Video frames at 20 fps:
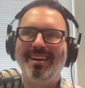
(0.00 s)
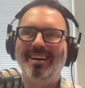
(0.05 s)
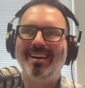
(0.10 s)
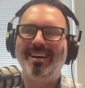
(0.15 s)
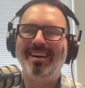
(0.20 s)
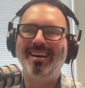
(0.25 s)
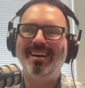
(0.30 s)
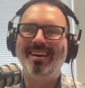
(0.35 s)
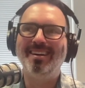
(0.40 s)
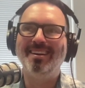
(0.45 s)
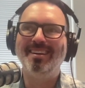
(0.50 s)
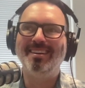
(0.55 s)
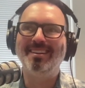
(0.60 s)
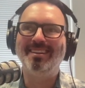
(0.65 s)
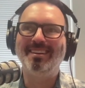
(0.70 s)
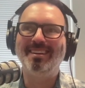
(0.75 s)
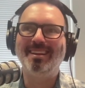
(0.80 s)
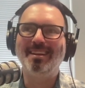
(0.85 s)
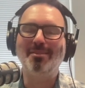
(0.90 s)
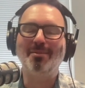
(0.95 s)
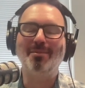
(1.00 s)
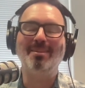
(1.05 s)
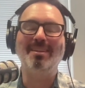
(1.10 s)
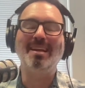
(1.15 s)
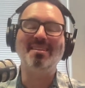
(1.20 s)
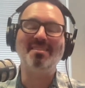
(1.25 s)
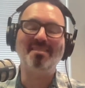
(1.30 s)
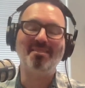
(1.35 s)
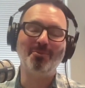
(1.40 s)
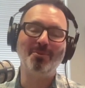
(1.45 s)

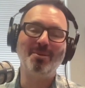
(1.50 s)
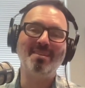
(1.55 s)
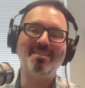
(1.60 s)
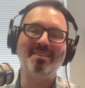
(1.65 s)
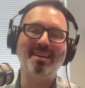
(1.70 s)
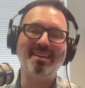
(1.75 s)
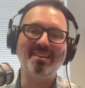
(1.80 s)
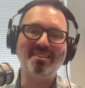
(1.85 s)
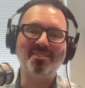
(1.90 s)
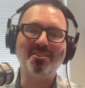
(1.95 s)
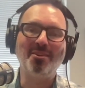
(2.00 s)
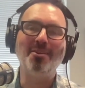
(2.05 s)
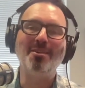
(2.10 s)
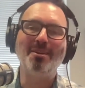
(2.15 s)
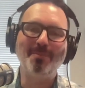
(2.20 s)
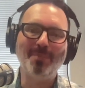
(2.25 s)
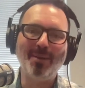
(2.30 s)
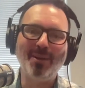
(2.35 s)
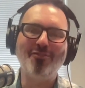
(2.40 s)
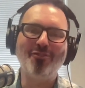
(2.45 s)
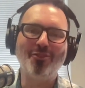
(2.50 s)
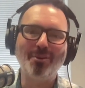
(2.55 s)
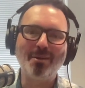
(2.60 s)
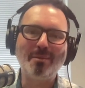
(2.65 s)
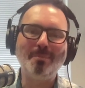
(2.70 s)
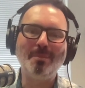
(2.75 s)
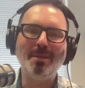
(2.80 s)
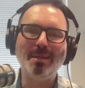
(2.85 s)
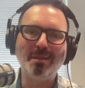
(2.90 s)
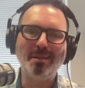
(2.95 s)
That's the reason I started my
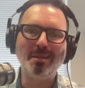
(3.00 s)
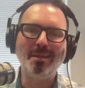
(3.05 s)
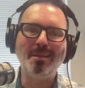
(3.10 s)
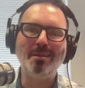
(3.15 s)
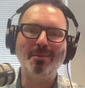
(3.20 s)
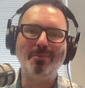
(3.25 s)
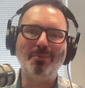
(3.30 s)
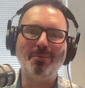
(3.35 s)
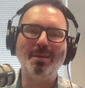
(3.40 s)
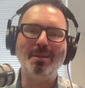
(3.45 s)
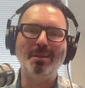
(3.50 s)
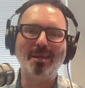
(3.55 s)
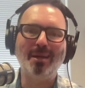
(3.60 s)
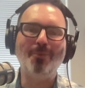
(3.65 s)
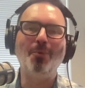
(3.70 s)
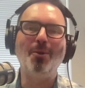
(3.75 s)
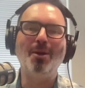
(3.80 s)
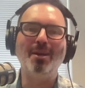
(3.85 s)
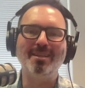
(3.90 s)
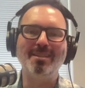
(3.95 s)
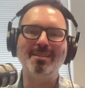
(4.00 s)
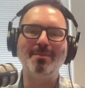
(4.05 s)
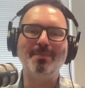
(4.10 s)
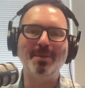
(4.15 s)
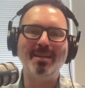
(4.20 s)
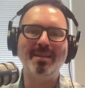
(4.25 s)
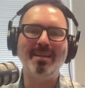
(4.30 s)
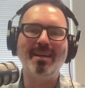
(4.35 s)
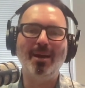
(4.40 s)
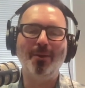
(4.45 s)
first business was I wanted to
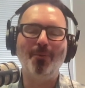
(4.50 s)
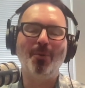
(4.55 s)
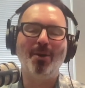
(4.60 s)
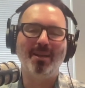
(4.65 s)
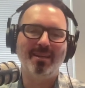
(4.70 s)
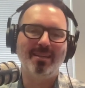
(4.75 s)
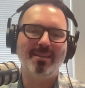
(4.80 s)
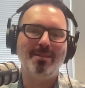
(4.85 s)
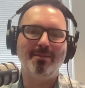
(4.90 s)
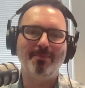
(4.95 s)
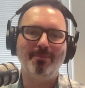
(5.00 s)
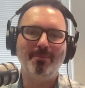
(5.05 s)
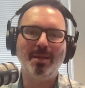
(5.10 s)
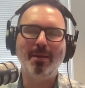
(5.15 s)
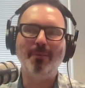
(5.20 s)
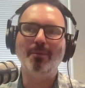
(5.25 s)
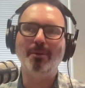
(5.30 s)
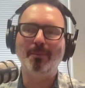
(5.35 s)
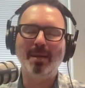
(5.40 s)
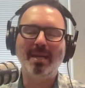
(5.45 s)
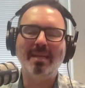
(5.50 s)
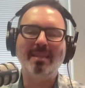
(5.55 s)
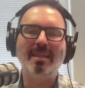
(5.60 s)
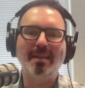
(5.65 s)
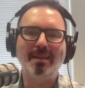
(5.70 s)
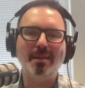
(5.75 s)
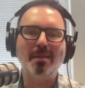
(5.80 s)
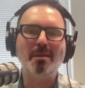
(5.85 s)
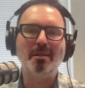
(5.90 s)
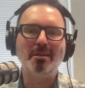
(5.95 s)
be able to make
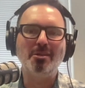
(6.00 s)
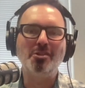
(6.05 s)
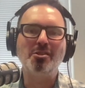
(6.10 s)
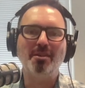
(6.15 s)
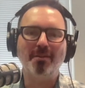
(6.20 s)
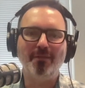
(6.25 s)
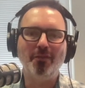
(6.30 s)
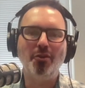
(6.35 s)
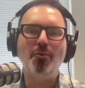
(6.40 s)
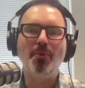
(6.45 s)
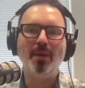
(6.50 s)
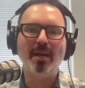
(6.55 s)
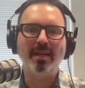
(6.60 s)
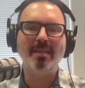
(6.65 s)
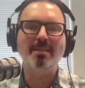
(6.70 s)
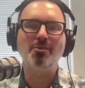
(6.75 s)
that decision of who I get